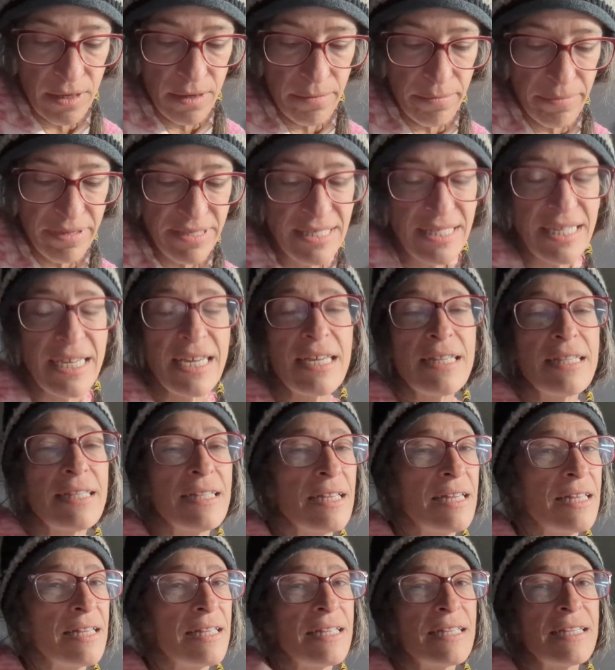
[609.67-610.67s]
But see,
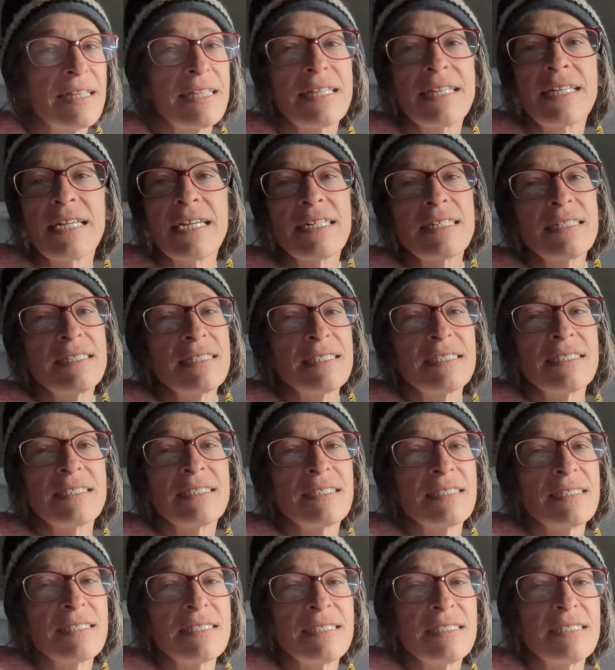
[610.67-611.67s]

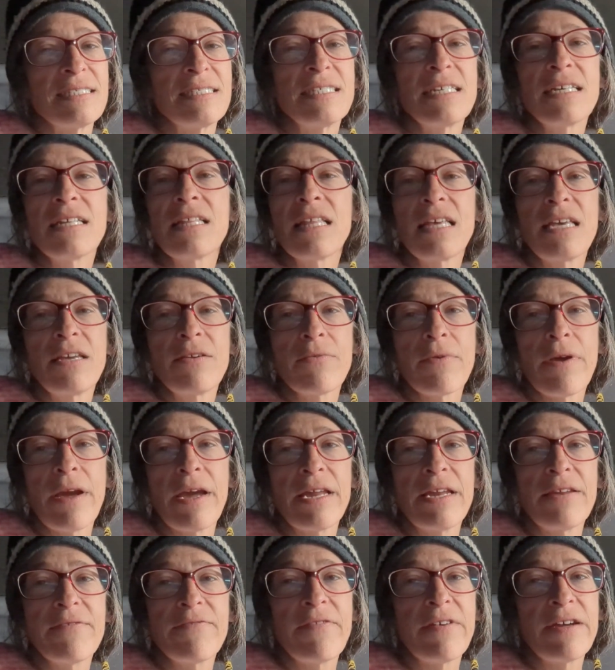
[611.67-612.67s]
that's silly,
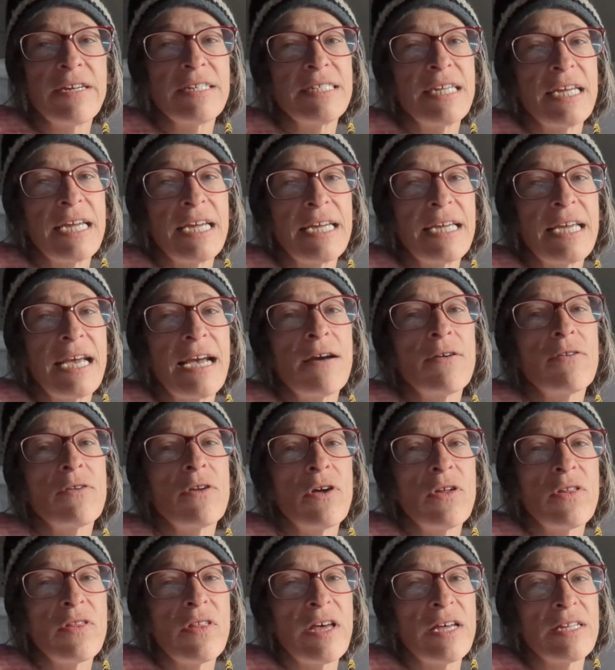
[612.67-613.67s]
right? If I take out
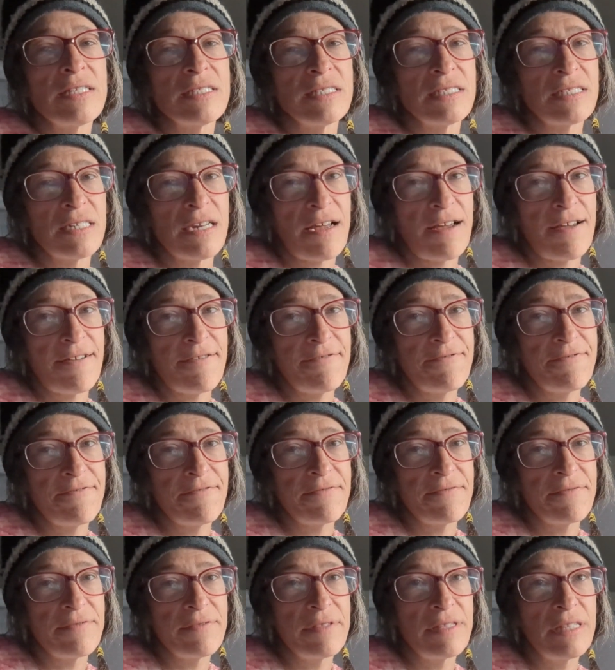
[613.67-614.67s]
all that stuff,
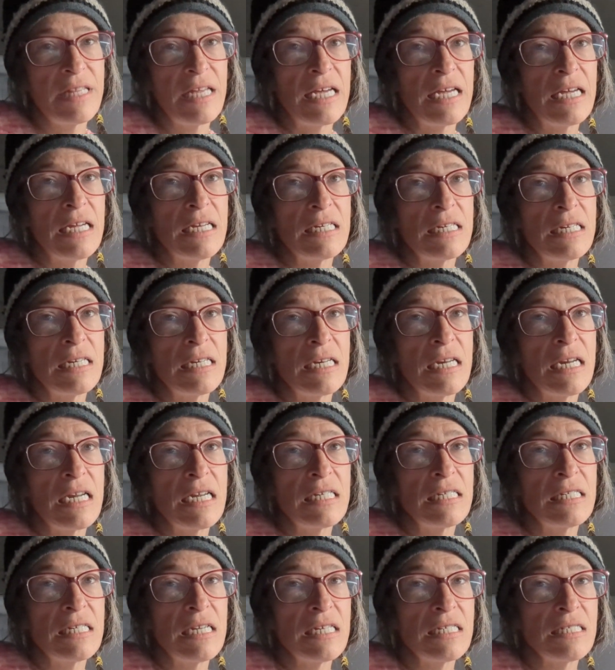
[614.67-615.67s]
then
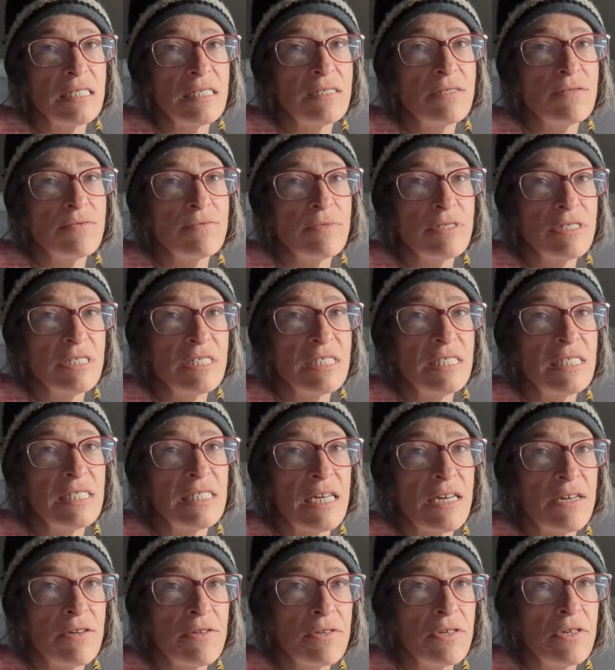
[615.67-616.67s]
it doesn't really
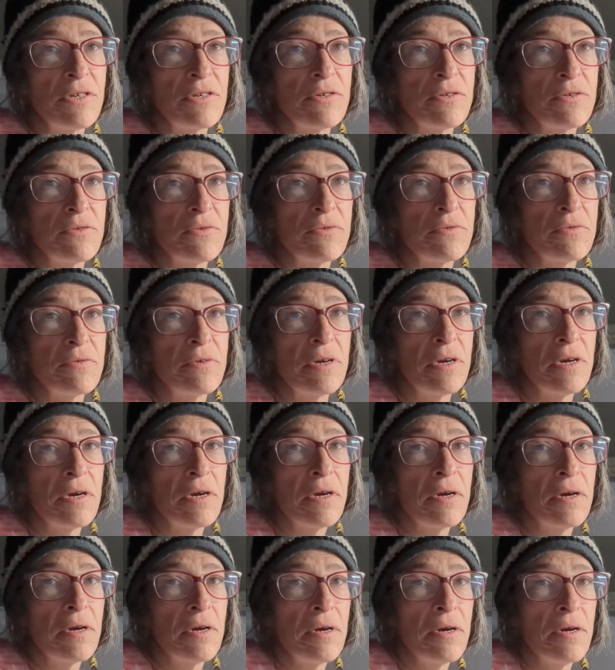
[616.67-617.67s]
tell you
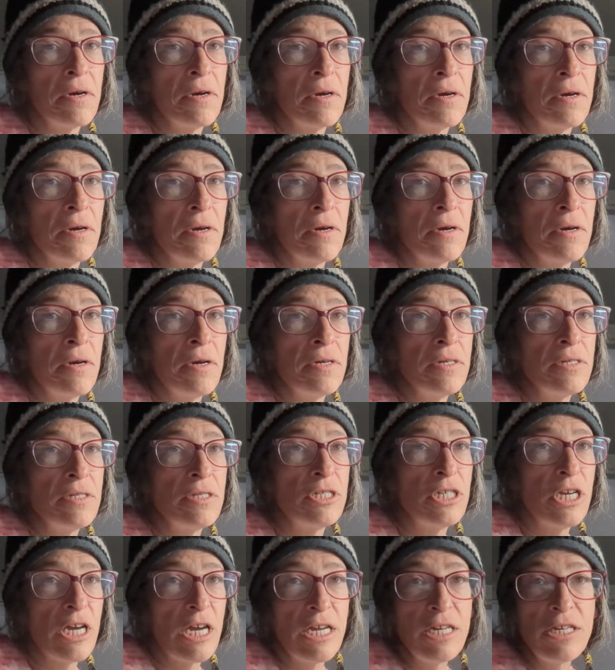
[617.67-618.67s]

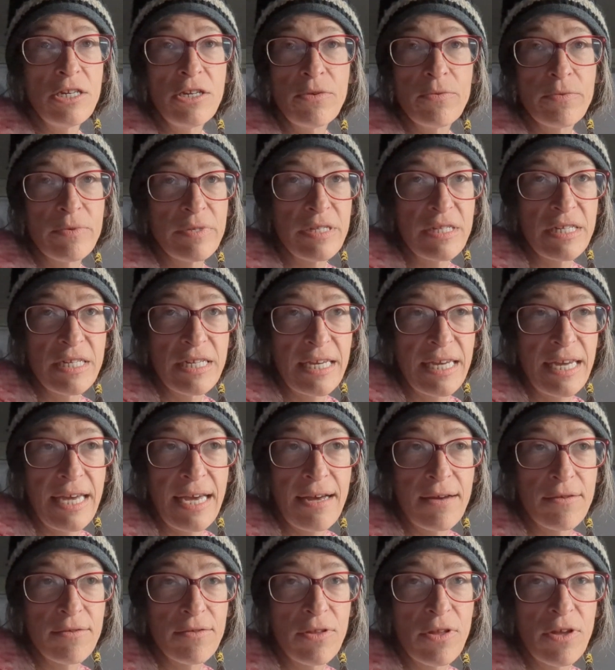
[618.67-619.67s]
genuinely
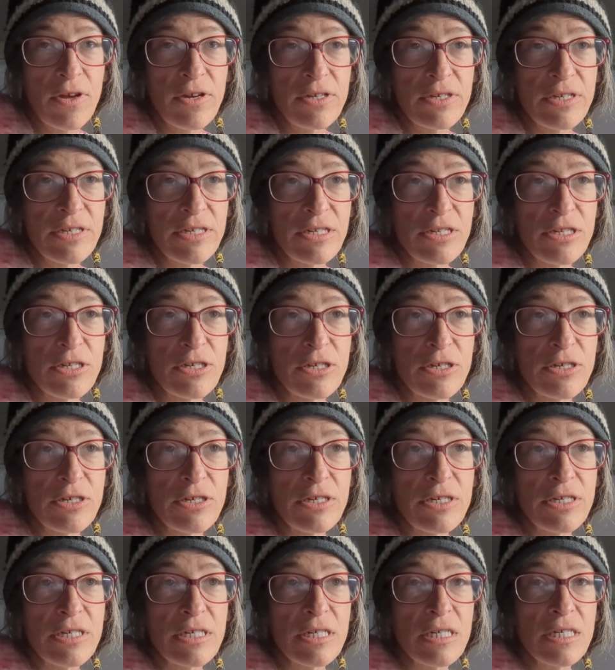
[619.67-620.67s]
how long it
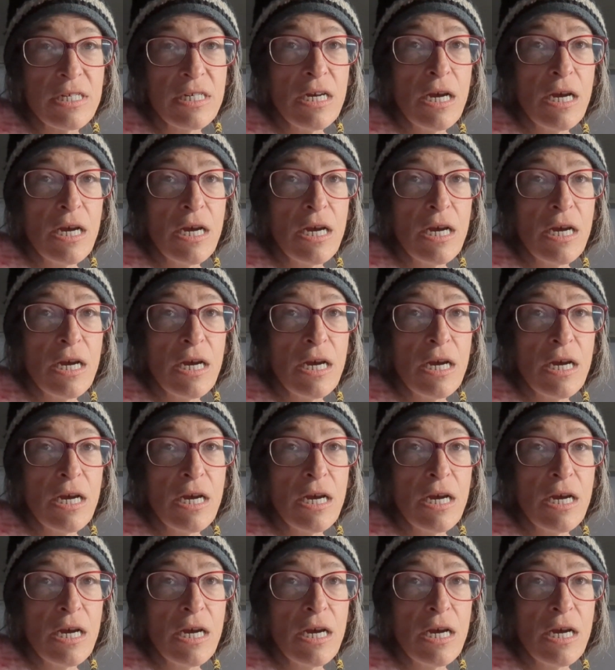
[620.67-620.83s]
took.